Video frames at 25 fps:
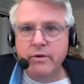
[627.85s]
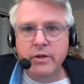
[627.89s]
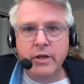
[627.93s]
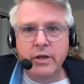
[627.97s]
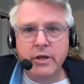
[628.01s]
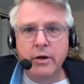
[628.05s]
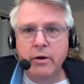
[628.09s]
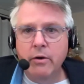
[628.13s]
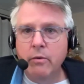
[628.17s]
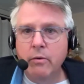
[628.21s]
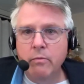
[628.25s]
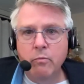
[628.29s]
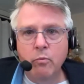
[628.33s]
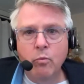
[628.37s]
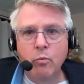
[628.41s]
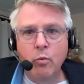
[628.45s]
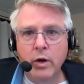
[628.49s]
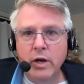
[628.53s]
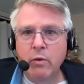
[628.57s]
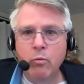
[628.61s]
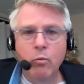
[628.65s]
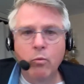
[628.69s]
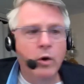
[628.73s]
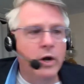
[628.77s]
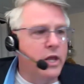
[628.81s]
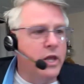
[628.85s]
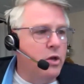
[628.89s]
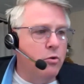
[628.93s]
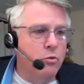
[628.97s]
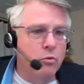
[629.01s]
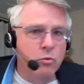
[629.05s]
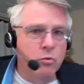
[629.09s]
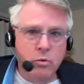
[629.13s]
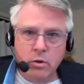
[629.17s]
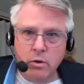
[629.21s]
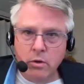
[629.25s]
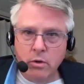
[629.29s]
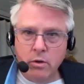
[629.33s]
What do
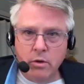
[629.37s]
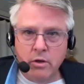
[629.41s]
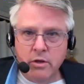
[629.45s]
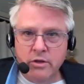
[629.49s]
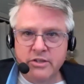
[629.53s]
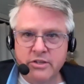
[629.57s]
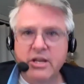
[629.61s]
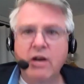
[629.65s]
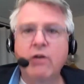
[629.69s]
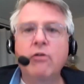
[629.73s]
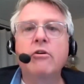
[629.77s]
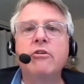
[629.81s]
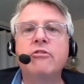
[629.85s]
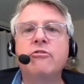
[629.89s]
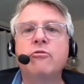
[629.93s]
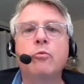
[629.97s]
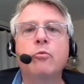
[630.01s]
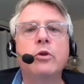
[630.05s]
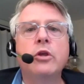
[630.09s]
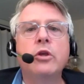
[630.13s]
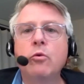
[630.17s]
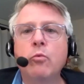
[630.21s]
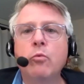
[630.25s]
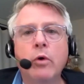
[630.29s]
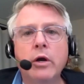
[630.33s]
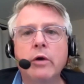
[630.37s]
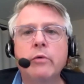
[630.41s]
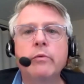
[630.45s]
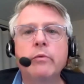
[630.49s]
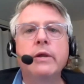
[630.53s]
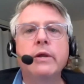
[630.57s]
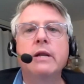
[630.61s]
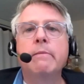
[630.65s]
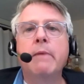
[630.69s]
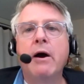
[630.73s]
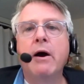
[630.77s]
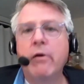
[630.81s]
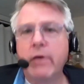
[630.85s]
you tell us when you want to
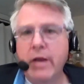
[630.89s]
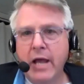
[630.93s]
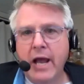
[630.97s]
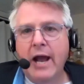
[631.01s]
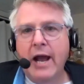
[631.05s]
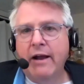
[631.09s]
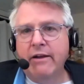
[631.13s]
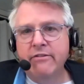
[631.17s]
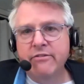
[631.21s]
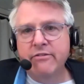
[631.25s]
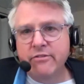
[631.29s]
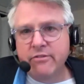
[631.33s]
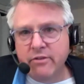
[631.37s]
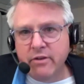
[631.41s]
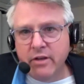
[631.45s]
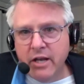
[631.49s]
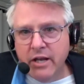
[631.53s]
read about X?